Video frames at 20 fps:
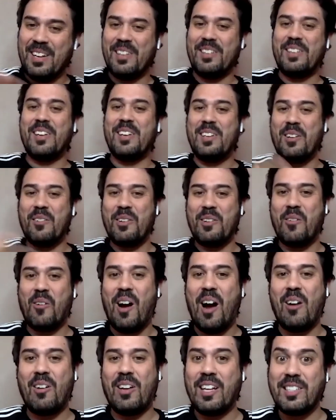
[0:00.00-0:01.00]
you
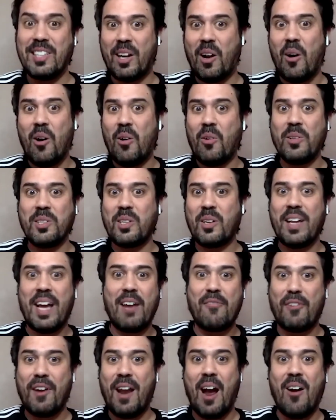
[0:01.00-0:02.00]
were all like, oh, it's
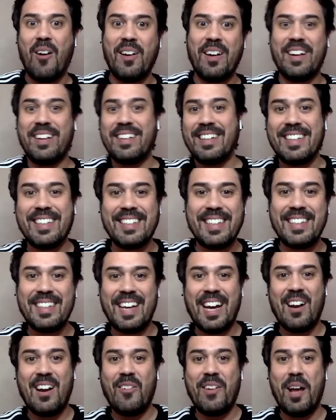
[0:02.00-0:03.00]
only half an hour,
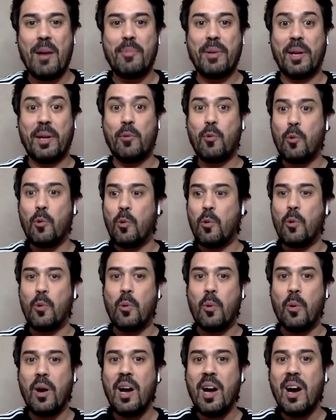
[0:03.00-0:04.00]
you gotta re-up. Like,
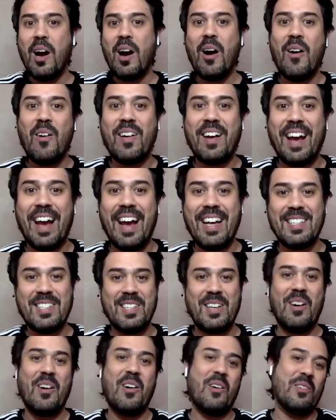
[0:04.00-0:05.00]
ooh, okay.
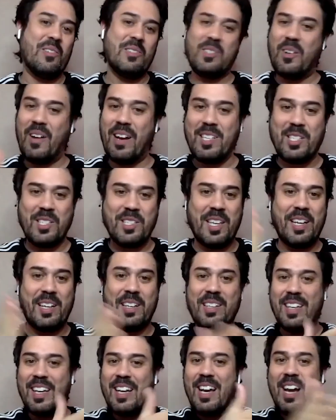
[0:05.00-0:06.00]
So I just
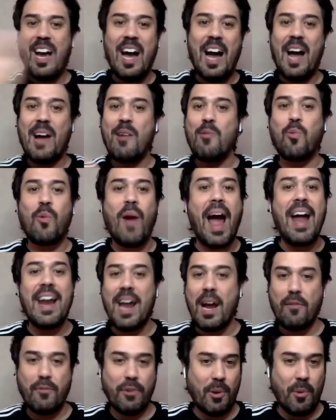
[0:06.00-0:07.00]
like, I
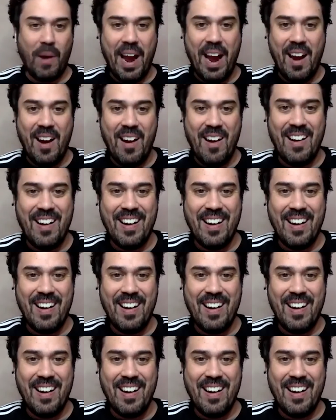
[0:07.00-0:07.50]
ran everywhere.